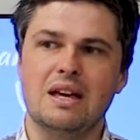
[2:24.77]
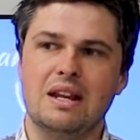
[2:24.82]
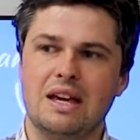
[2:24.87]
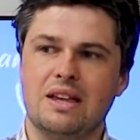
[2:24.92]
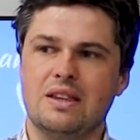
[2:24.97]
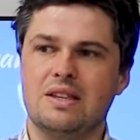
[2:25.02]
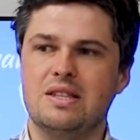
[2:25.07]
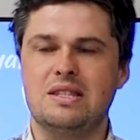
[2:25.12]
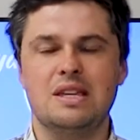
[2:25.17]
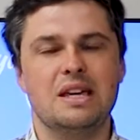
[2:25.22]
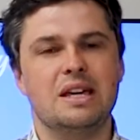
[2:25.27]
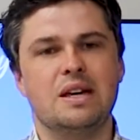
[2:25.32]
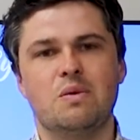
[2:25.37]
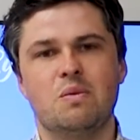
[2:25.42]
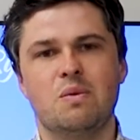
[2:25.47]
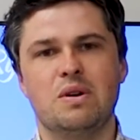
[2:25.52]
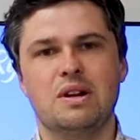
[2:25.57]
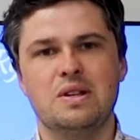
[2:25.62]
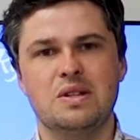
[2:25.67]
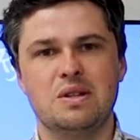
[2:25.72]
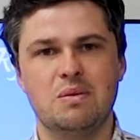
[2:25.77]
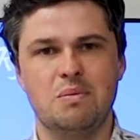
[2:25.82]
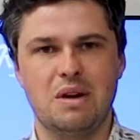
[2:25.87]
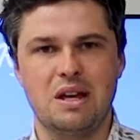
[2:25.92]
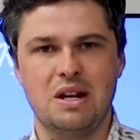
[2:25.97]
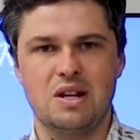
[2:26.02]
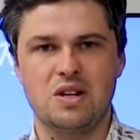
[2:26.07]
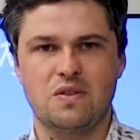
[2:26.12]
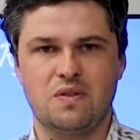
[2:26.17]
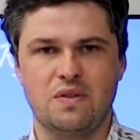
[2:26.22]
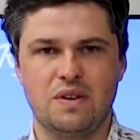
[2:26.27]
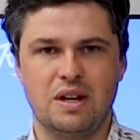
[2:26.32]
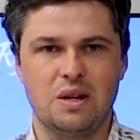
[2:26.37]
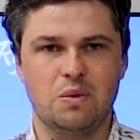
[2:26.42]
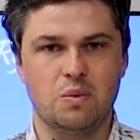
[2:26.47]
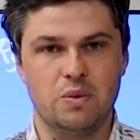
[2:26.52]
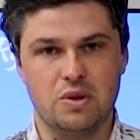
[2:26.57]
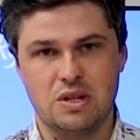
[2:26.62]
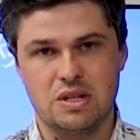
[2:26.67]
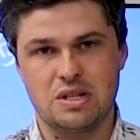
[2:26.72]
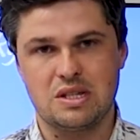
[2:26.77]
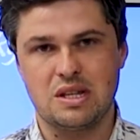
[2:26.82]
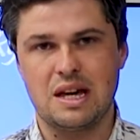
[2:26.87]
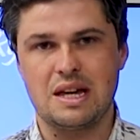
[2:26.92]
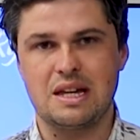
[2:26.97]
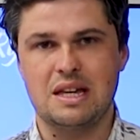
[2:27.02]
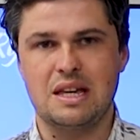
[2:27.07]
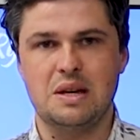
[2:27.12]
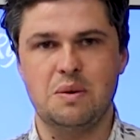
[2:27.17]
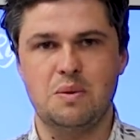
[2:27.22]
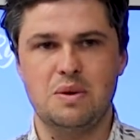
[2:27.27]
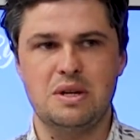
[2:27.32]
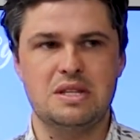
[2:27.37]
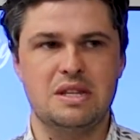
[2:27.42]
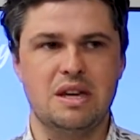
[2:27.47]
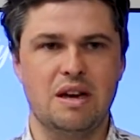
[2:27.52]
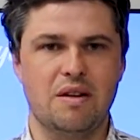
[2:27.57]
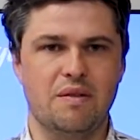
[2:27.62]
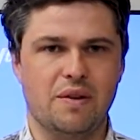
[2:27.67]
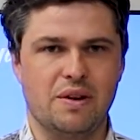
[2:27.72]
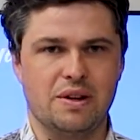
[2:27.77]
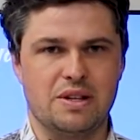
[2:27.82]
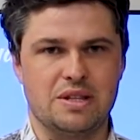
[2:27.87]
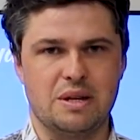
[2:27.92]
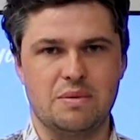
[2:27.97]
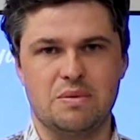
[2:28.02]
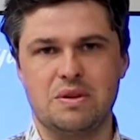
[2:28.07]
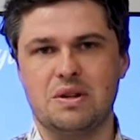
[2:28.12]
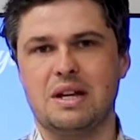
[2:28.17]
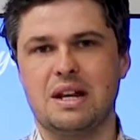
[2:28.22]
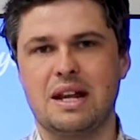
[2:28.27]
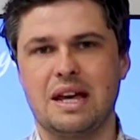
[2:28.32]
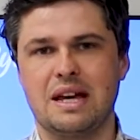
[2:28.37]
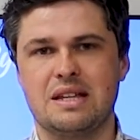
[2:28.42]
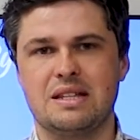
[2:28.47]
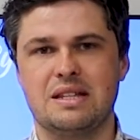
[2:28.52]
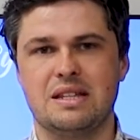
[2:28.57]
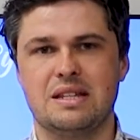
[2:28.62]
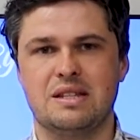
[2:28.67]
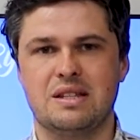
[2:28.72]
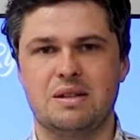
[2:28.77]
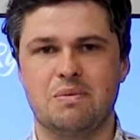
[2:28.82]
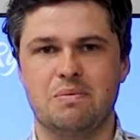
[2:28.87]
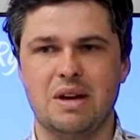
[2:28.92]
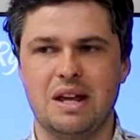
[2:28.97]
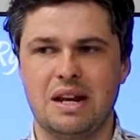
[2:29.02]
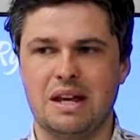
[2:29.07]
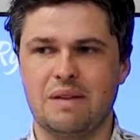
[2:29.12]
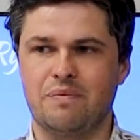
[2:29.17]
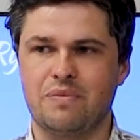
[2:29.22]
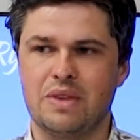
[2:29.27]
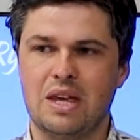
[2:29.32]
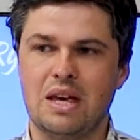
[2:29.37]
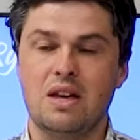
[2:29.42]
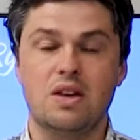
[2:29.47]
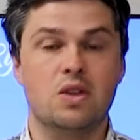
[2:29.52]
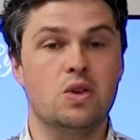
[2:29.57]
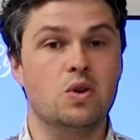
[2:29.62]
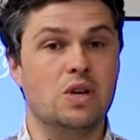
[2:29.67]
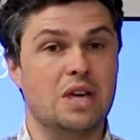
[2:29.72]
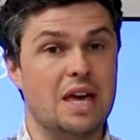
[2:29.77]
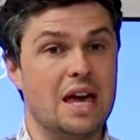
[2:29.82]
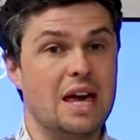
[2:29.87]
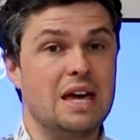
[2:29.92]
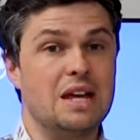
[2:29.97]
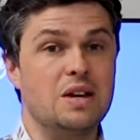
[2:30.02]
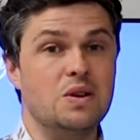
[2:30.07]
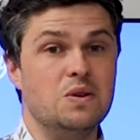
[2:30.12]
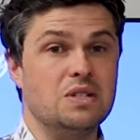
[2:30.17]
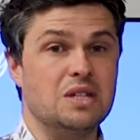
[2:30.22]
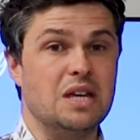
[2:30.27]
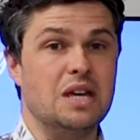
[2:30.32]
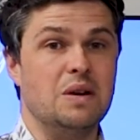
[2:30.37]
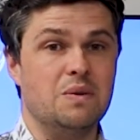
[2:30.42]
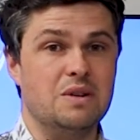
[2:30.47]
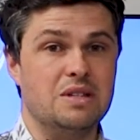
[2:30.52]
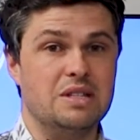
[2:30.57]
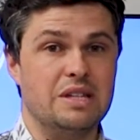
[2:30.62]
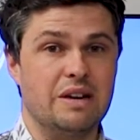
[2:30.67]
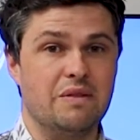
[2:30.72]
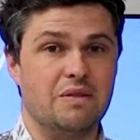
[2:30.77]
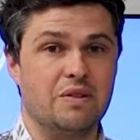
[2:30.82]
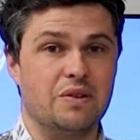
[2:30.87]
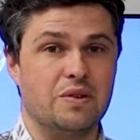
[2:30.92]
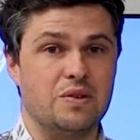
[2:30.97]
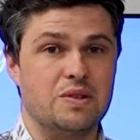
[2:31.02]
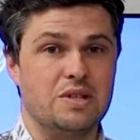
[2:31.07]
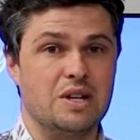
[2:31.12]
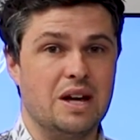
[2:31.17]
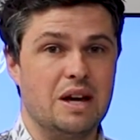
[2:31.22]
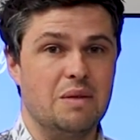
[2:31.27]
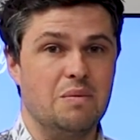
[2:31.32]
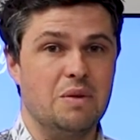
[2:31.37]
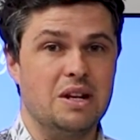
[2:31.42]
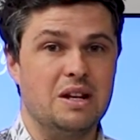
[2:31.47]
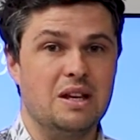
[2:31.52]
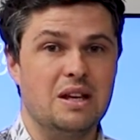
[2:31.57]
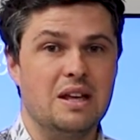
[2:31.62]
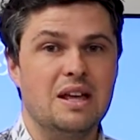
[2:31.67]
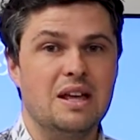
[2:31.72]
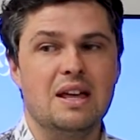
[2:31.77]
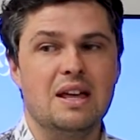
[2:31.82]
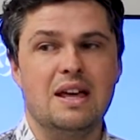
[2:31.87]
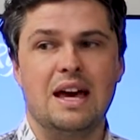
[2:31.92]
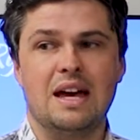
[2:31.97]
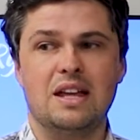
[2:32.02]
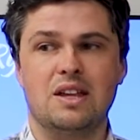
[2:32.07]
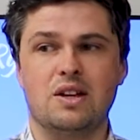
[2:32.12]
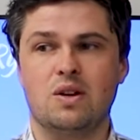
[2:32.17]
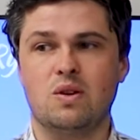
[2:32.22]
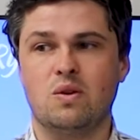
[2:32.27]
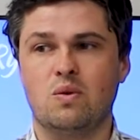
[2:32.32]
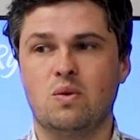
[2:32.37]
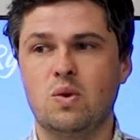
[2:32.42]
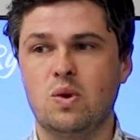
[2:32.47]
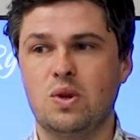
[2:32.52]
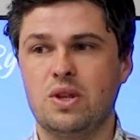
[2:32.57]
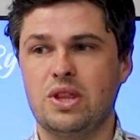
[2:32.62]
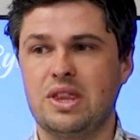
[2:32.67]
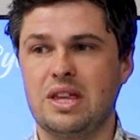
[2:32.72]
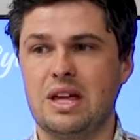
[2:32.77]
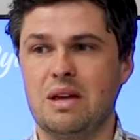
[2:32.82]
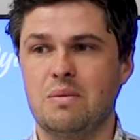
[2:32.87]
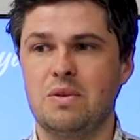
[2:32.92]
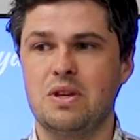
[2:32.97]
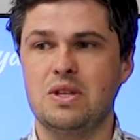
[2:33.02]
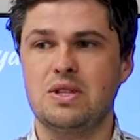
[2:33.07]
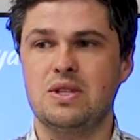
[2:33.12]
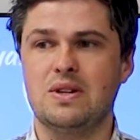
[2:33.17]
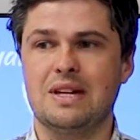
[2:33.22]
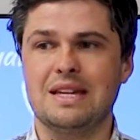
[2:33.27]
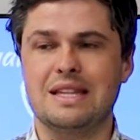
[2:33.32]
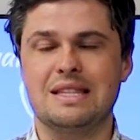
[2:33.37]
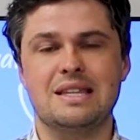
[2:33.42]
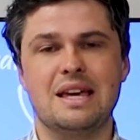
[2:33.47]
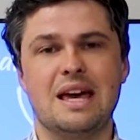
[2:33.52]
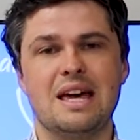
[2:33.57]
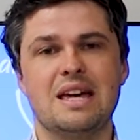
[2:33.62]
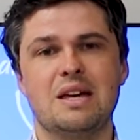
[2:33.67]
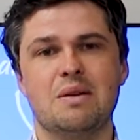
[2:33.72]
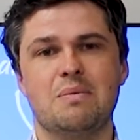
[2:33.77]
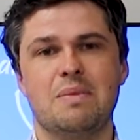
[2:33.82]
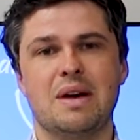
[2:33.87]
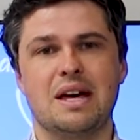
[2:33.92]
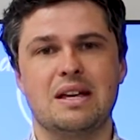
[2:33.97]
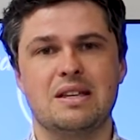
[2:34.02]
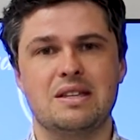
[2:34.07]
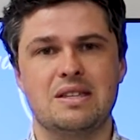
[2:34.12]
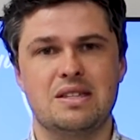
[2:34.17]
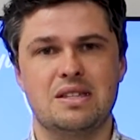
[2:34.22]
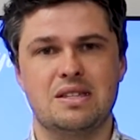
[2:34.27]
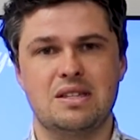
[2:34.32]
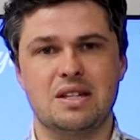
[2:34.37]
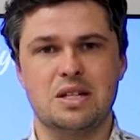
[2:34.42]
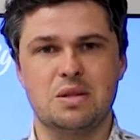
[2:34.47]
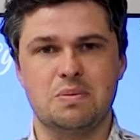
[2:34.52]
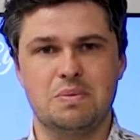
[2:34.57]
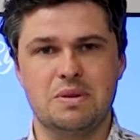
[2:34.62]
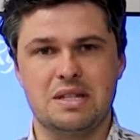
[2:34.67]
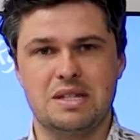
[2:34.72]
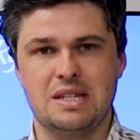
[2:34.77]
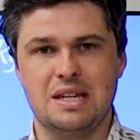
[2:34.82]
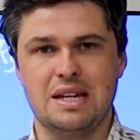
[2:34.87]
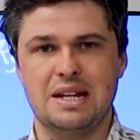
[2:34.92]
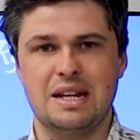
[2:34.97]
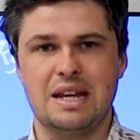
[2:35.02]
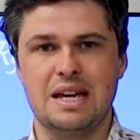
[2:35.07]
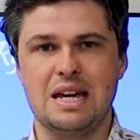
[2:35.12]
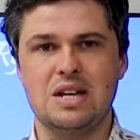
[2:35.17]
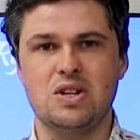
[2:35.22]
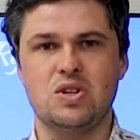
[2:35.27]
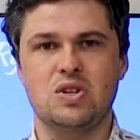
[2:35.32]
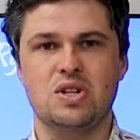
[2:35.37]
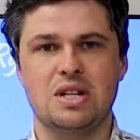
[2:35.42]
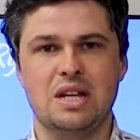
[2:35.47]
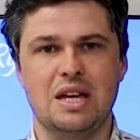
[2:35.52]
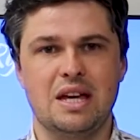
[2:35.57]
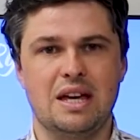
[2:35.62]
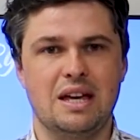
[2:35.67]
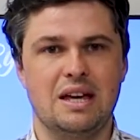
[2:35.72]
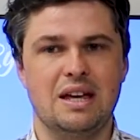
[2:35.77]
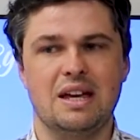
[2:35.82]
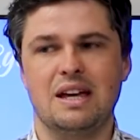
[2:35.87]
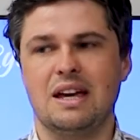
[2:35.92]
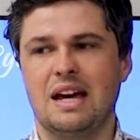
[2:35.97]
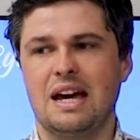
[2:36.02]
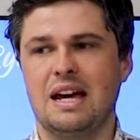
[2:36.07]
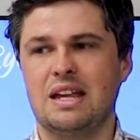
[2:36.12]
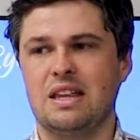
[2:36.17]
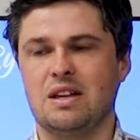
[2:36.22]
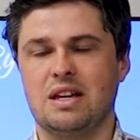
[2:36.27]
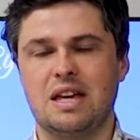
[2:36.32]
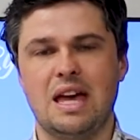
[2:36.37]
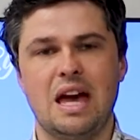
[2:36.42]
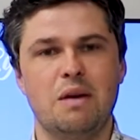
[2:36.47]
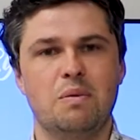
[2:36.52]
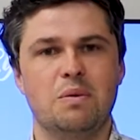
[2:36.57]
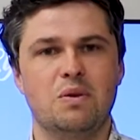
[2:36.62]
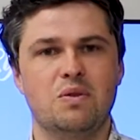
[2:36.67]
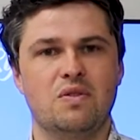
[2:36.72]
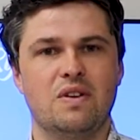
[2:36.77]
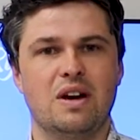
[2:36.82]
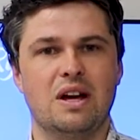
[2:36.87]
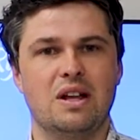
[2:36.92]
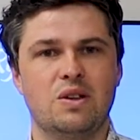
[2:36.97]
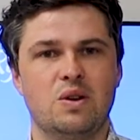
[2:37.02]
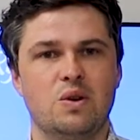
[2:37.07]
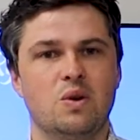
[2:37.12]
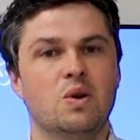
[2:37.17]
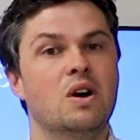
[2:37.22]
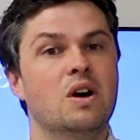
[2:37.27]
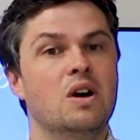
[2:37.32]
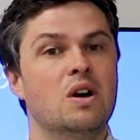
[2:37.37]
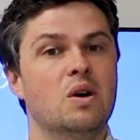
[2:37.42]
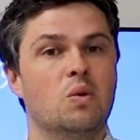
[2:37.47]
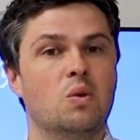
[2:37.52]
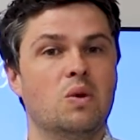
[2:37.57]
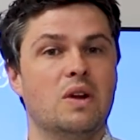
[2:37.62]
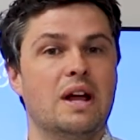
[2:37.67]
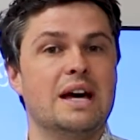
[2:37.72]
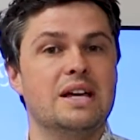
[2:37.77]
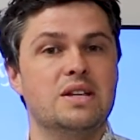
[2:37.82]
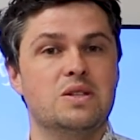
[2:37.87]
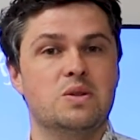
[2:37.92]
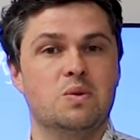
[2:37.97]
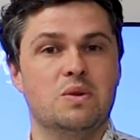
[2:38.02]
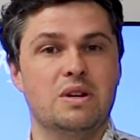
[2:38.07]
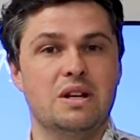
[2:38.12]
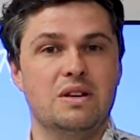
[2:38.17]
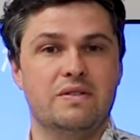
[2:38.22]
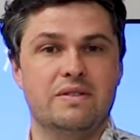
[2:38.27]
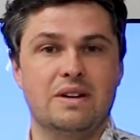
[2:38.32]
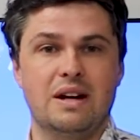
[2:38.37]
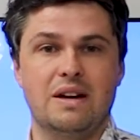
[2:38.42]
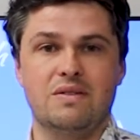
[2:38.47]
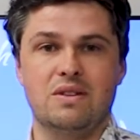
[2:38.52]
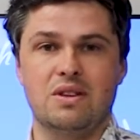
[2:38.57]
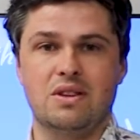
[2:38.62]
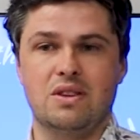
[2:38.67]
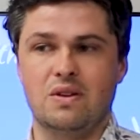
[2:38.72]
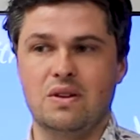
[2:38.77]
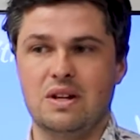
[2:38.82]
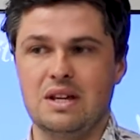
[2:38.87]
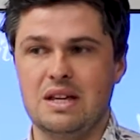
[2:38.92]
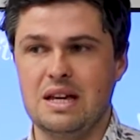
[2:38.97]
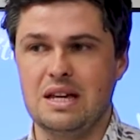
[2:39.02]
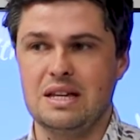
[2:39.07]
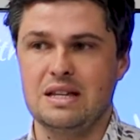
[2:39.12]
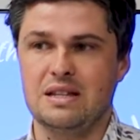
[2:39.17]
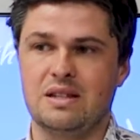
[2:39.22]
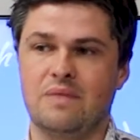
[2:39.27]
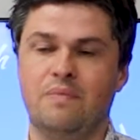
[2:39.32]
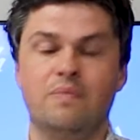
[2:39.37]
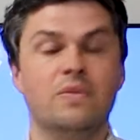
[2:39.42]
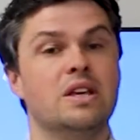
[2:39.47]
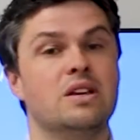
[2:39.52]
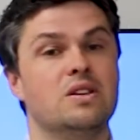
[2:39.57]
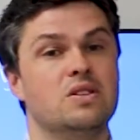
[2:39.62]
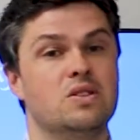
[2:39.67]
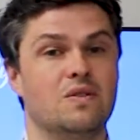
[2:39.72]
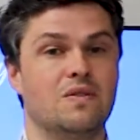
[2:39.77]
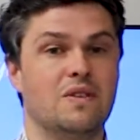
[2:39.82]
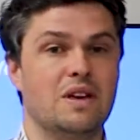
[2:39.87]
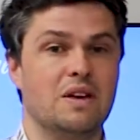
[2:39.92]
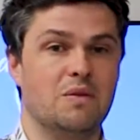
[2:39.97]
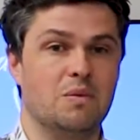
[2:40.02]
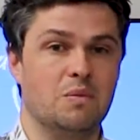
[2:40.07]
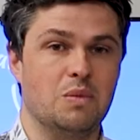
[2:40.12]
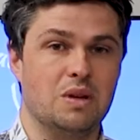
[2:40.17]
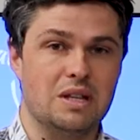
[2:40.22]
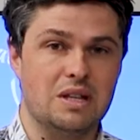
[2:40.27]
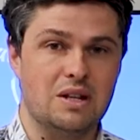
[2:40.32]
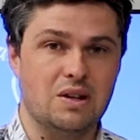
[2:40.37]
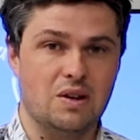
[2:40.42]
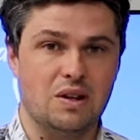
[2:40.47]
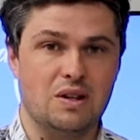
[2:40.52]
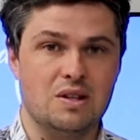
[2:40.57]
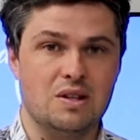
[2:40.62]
Now the second one is a managed fund, which is like KiwiSaver, except you can access the money. You can use KiwiSaver in retirement, and the good rule of thumb is you can take about 6% each year, and the capital value will last 25 to 30 years. So if you have $1 million,